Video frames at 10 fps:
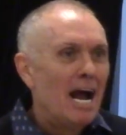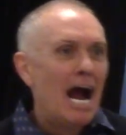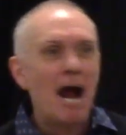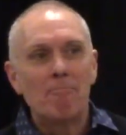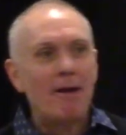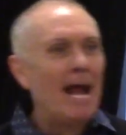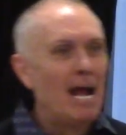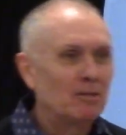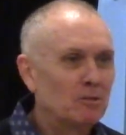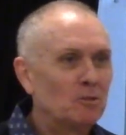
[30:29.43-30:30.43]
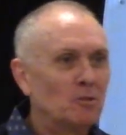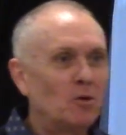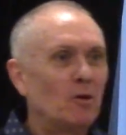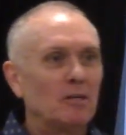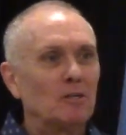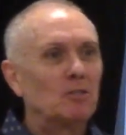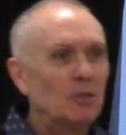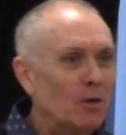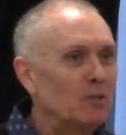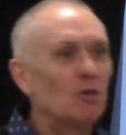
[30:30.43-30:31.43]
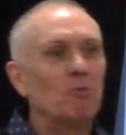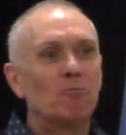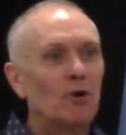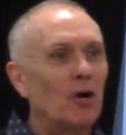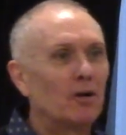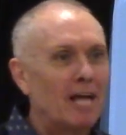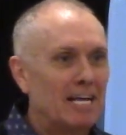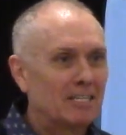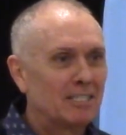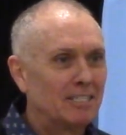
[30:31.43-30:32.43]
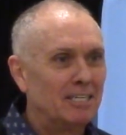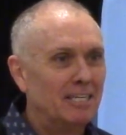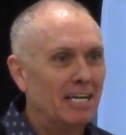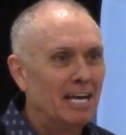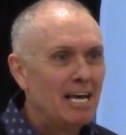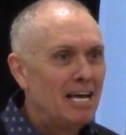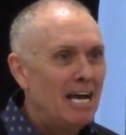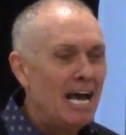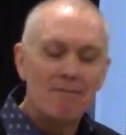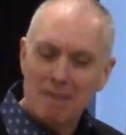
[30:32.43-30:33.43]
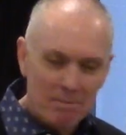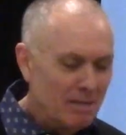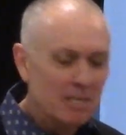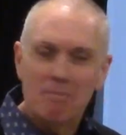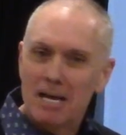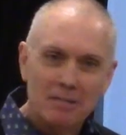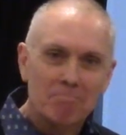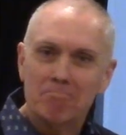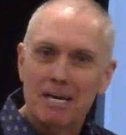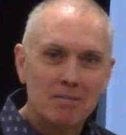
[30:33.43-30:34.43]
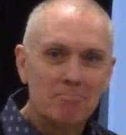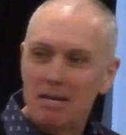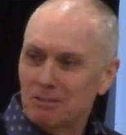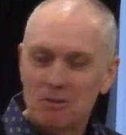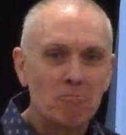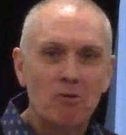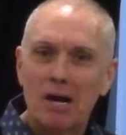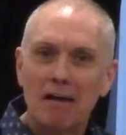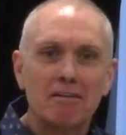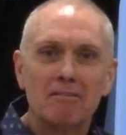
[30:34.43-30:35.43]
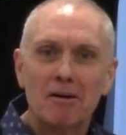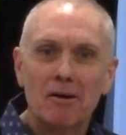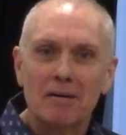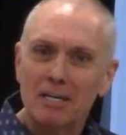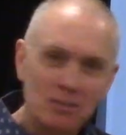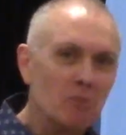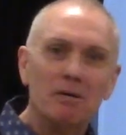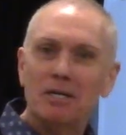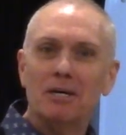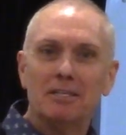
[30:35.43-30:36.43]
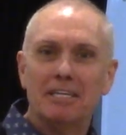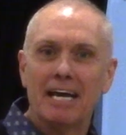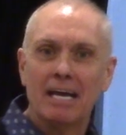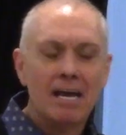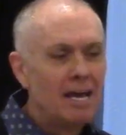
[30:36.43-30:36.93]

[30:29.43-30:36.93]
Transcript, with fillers: Our pastor started a series on prayer last Sunday. That may be the best message on prayer I've ever heard. It's going to be good today.